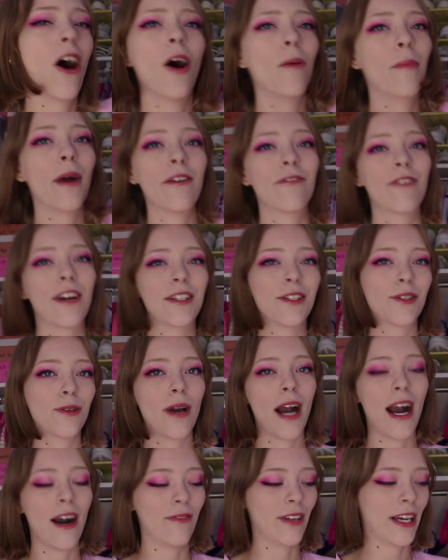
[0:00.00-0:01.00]
All my friends who
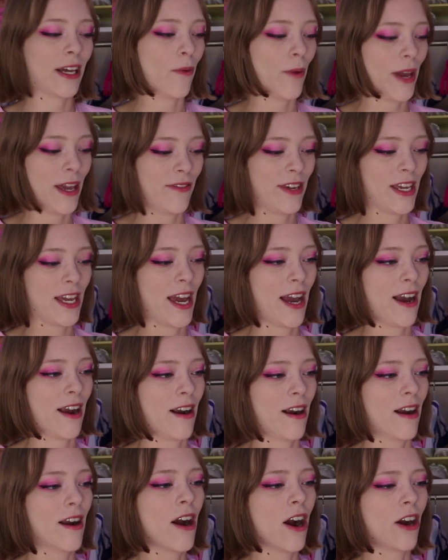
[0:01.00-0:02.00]
have like wavy
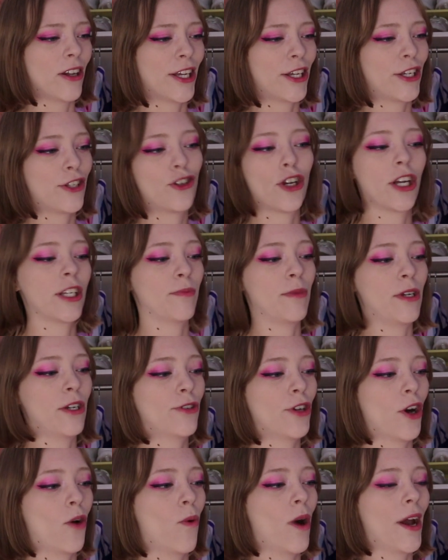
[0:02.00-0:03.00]
hair are like, trust me, you
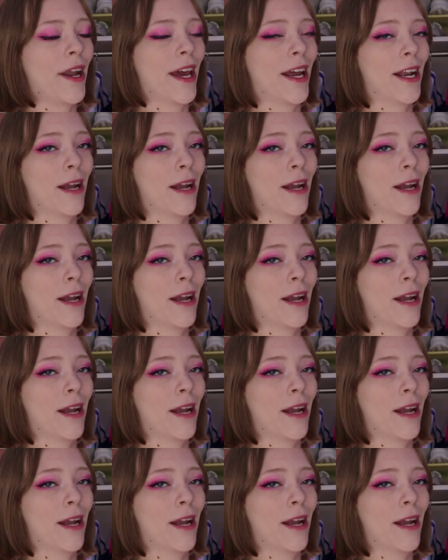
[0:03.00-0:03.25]
don't want it.